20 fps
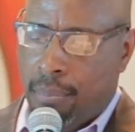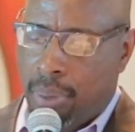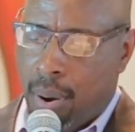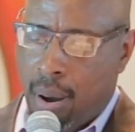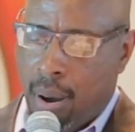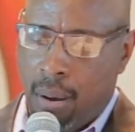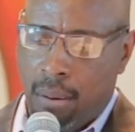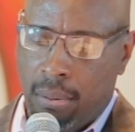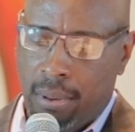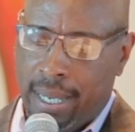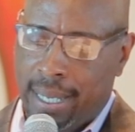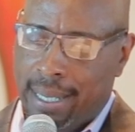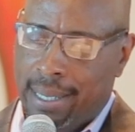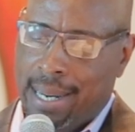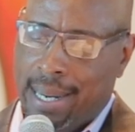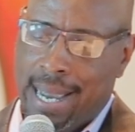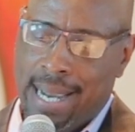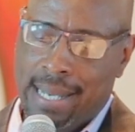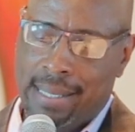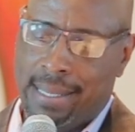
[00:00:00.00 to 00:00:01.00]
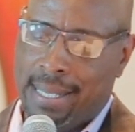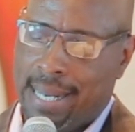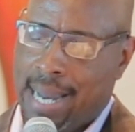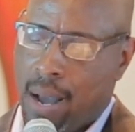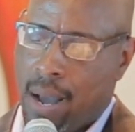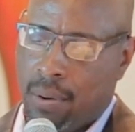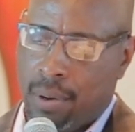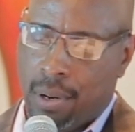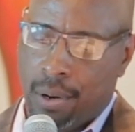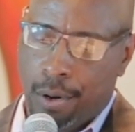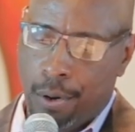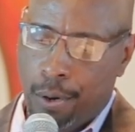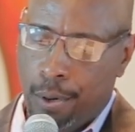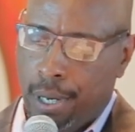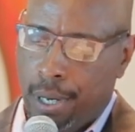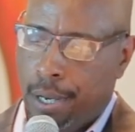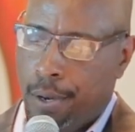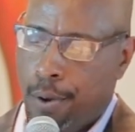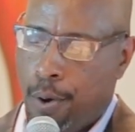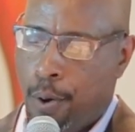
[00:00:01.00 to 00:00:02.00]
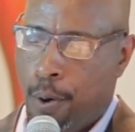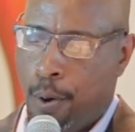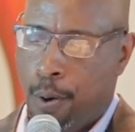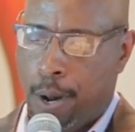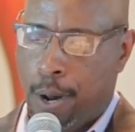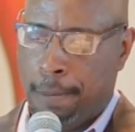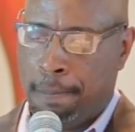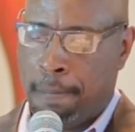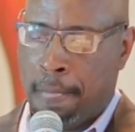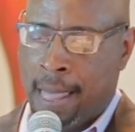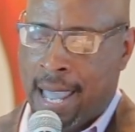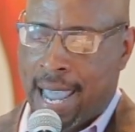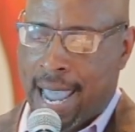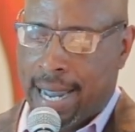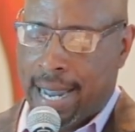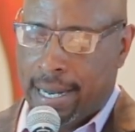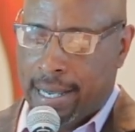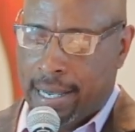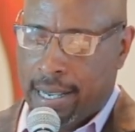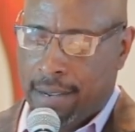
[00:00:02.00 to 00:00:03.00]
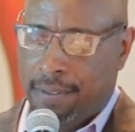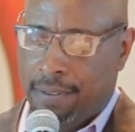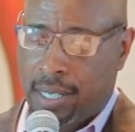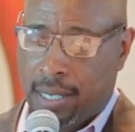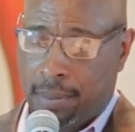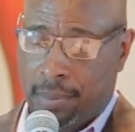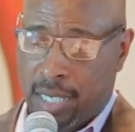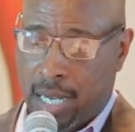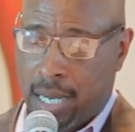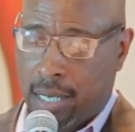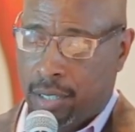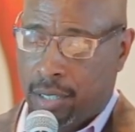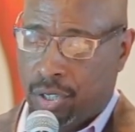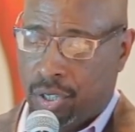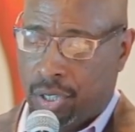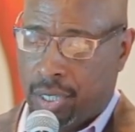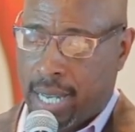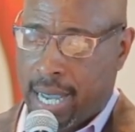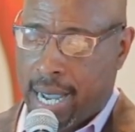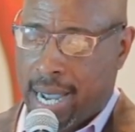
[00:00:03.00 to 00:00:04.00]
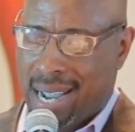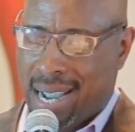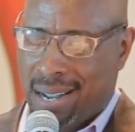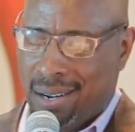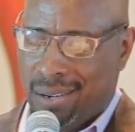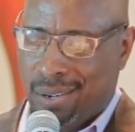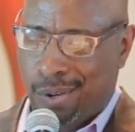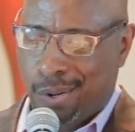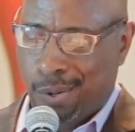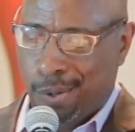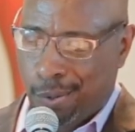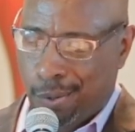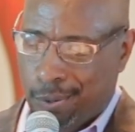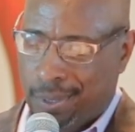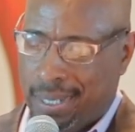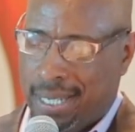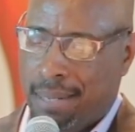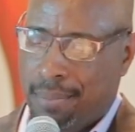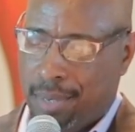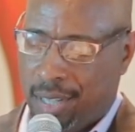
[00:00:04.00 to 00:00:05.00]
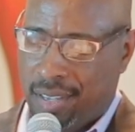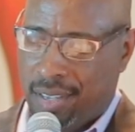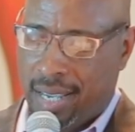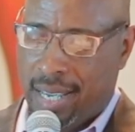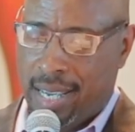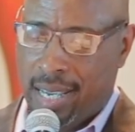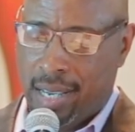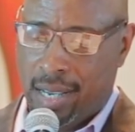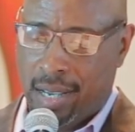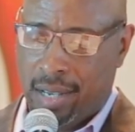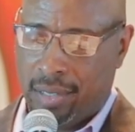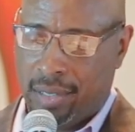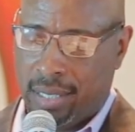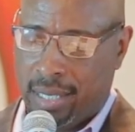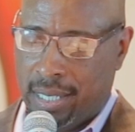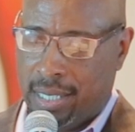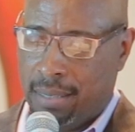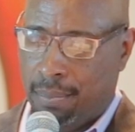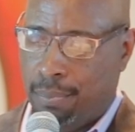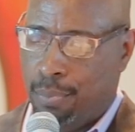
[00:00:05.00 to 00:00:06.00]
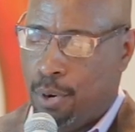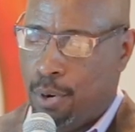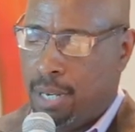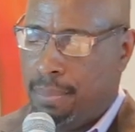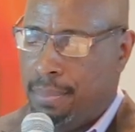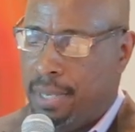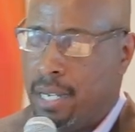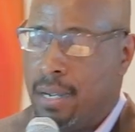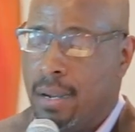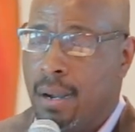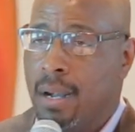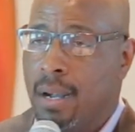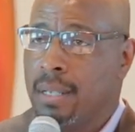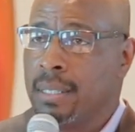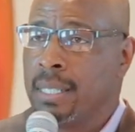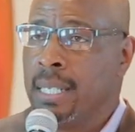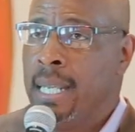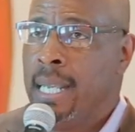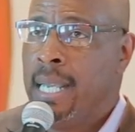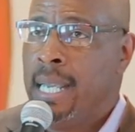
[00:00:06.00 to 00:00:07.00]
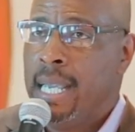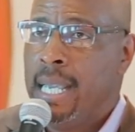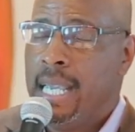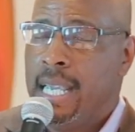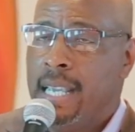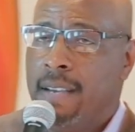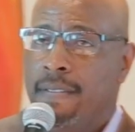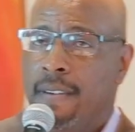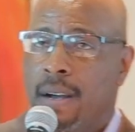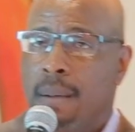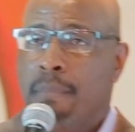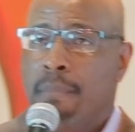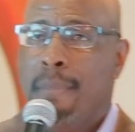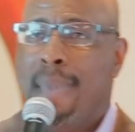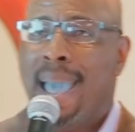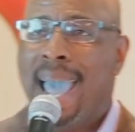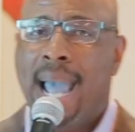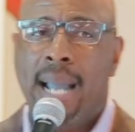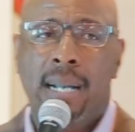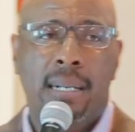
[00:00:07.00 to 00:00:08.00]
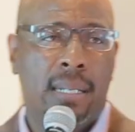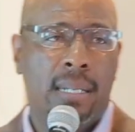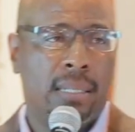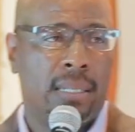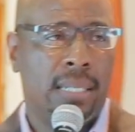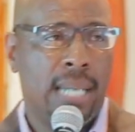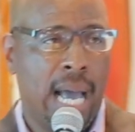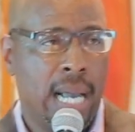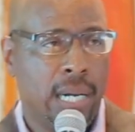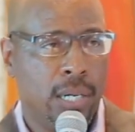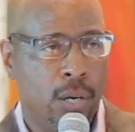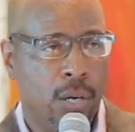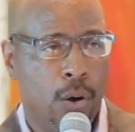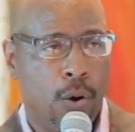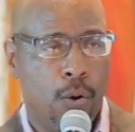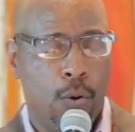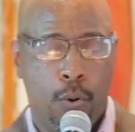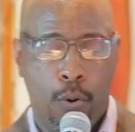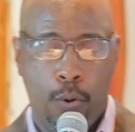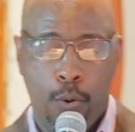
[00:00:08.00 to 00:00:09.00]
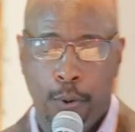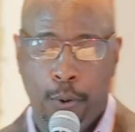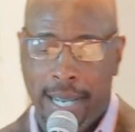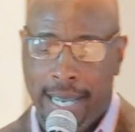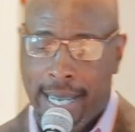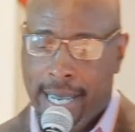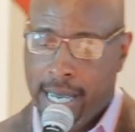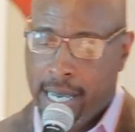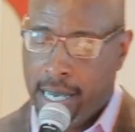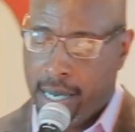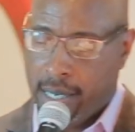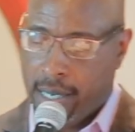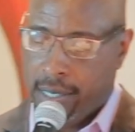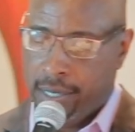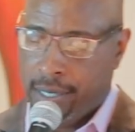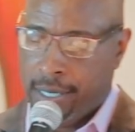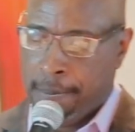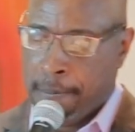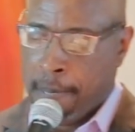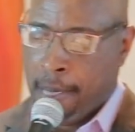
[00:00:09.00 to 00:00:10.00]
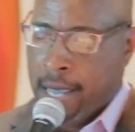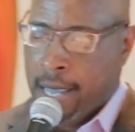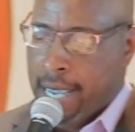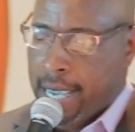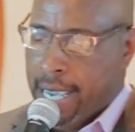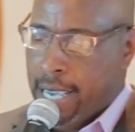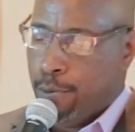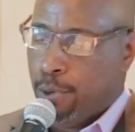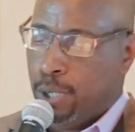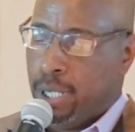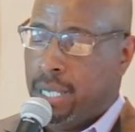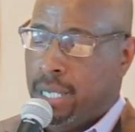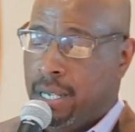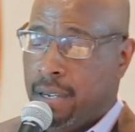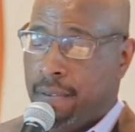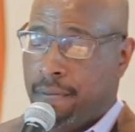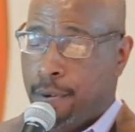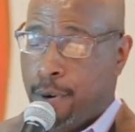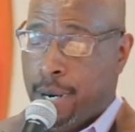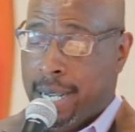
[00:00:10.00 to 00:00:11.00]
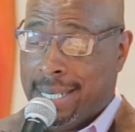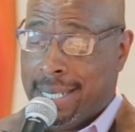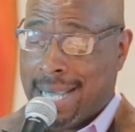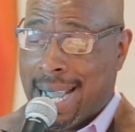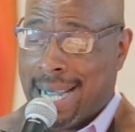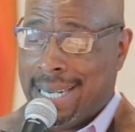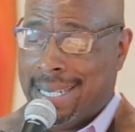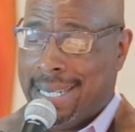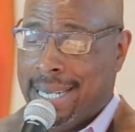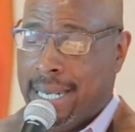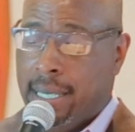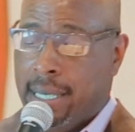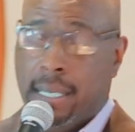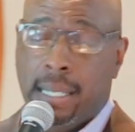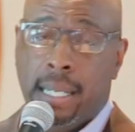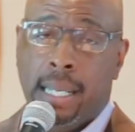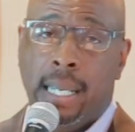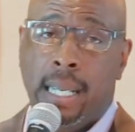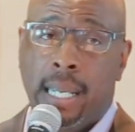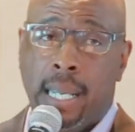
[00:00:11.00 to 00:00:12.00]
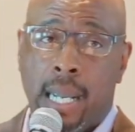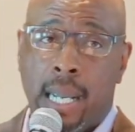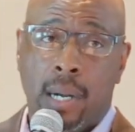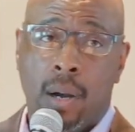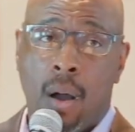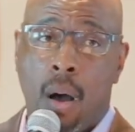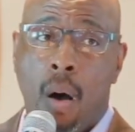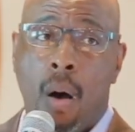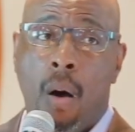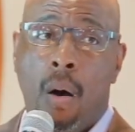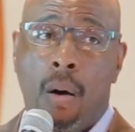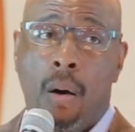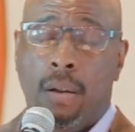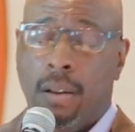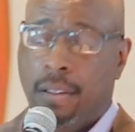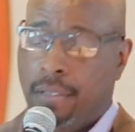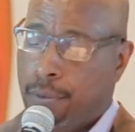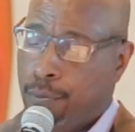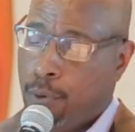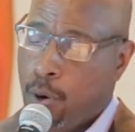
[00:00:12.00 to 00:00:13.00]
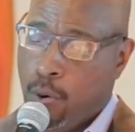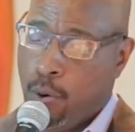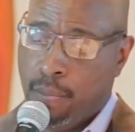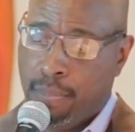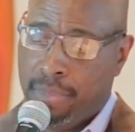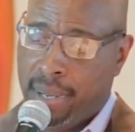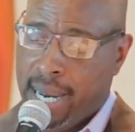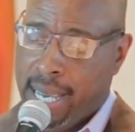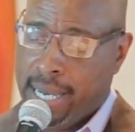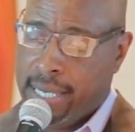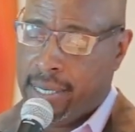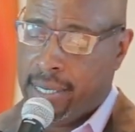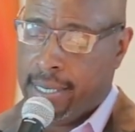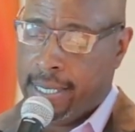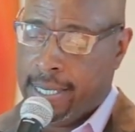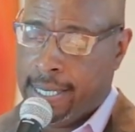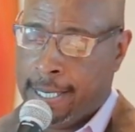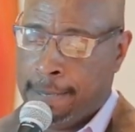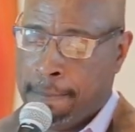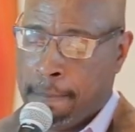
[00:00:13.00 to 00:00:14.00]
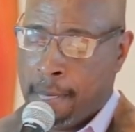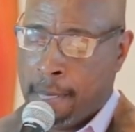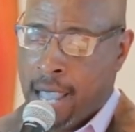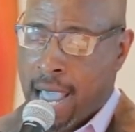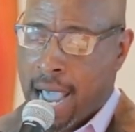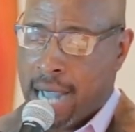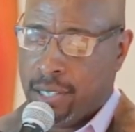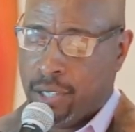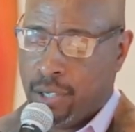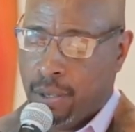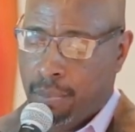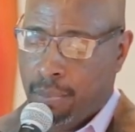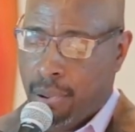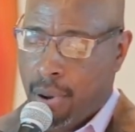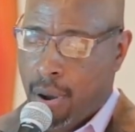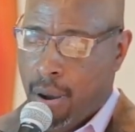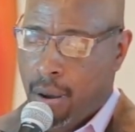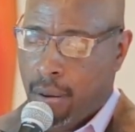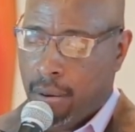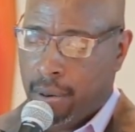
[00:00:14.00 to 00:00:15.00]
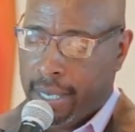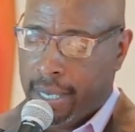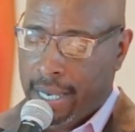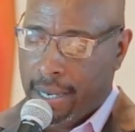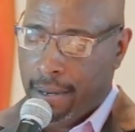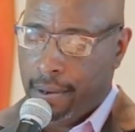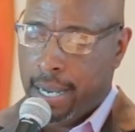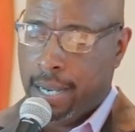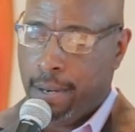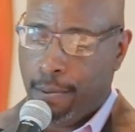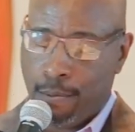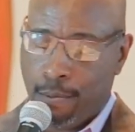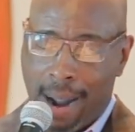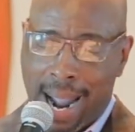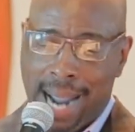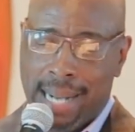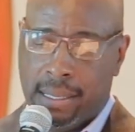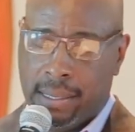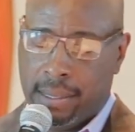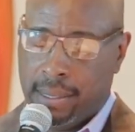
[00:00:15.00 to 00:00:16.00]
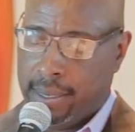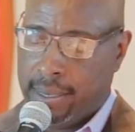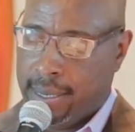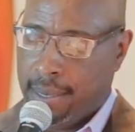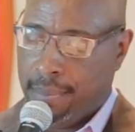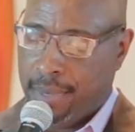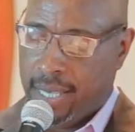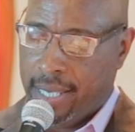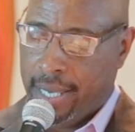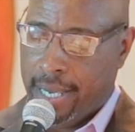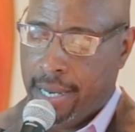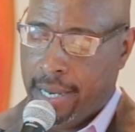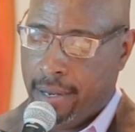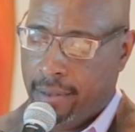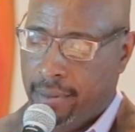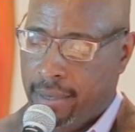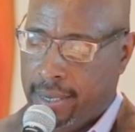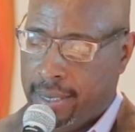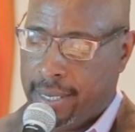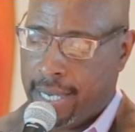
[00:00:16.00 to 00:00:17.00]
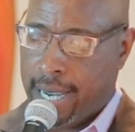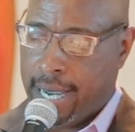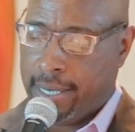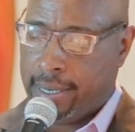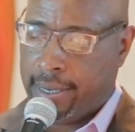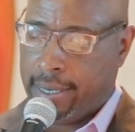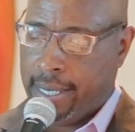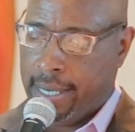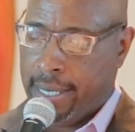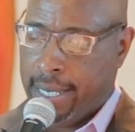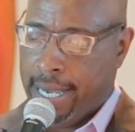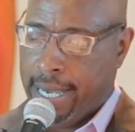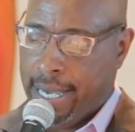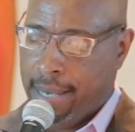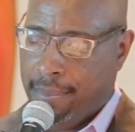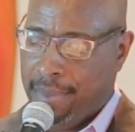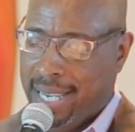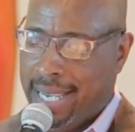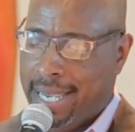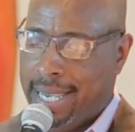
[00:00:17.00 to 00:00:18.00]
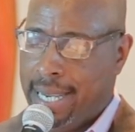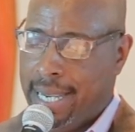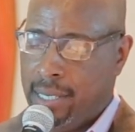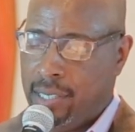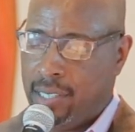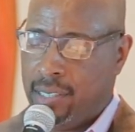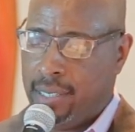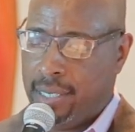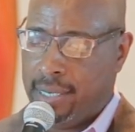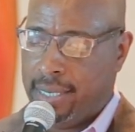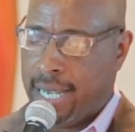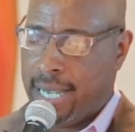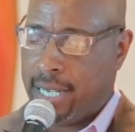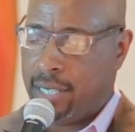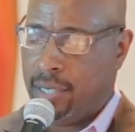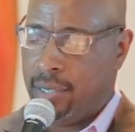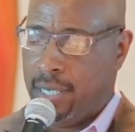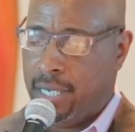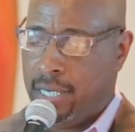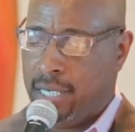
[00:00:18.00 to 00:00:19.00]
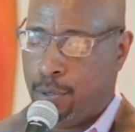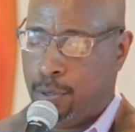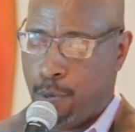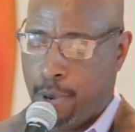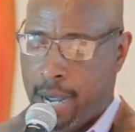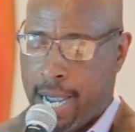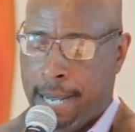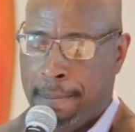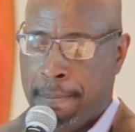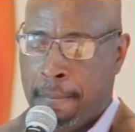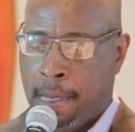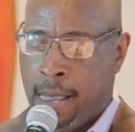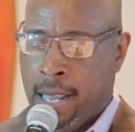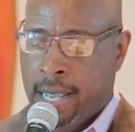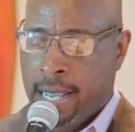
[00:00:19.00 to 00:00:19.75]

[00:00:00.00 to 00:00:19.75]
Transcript: Paul, he lays it out early on in giving them to understand who Timothy is. And it's important because if a man does not know who he is, he will look for his identity in all of the wrong places. And so Paul, he, he writes to Timothy here, the text, and he begins the text this way.